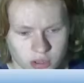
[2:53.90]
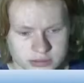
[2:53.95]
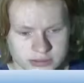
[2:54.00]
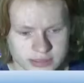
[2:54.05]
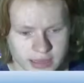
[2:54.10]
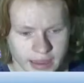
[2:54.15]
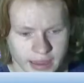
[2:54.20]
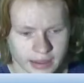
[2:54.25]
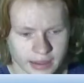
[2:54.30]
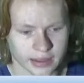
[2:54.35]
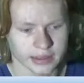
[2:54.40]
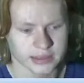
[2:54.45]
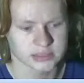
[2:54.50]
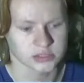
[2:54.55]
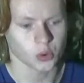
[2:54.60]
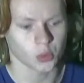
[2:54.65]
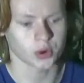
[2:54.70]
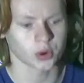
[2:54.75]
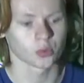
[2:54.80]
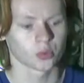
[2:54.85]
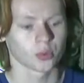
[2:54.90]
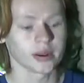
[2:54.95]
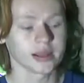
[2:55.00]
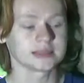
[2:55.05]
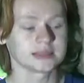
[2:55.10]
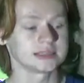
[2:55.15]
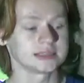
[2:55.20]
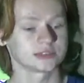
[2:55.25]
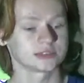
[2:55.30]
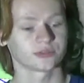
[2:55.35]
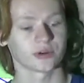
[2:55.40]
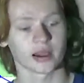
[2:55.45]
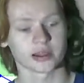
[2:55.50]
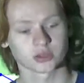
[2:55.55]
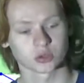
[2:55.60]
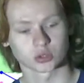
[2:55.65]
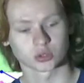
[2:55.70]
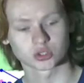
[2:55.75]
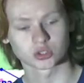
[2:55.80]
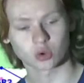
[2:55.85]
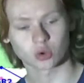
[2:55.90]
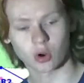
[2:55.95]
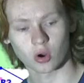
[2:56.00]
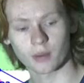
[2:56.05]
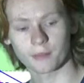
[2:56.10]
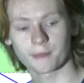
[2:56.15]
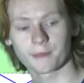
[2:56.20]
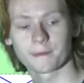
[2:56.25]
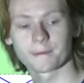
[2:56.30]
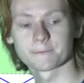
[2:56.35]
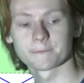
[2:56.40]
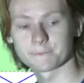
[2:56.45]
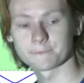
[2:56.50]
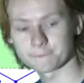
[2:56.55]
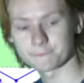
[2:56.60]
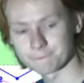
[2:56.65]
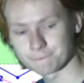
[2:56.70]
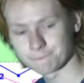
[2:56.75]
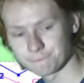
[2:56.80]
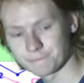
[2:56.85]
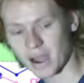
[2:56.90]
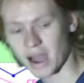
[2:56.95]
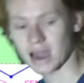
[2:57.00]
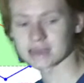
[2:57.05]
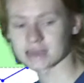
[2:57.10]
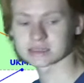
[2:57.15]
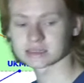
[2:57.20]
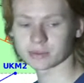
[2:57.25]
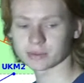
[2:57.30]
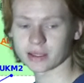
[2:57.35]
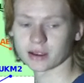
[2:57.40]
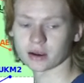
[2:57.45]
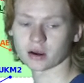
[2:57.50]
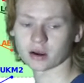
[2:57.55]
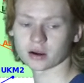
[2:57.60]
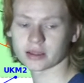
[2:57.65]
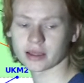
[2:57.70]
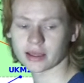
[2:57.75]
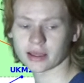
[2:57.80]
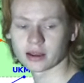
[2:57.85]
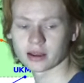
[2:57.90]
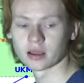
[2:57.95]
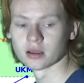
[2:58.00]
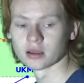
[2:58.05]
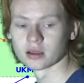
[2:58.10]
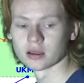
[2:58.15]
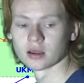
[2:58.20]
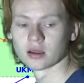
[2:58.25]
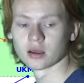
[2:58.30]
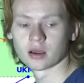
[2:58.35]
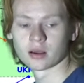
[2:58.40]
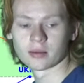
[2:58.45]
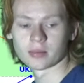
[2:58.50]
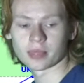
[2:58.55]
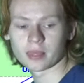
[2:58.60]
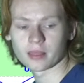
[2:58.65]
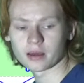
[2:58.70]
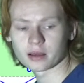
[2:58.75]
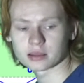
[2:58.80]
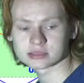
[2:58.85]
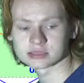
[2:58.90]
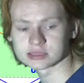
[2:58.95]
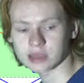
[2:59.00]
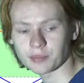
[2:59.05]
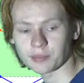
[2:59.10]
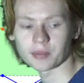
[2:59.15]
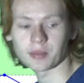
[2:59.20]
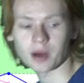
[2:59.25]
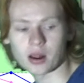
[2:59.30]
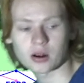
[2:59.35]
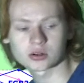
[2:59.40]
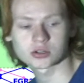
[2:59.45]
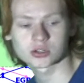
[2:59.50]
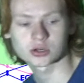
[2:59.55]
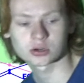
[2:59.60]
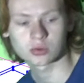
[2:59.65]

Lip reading: saying it's going to re-intensify to a storm, possibly a hurricane. Two of the models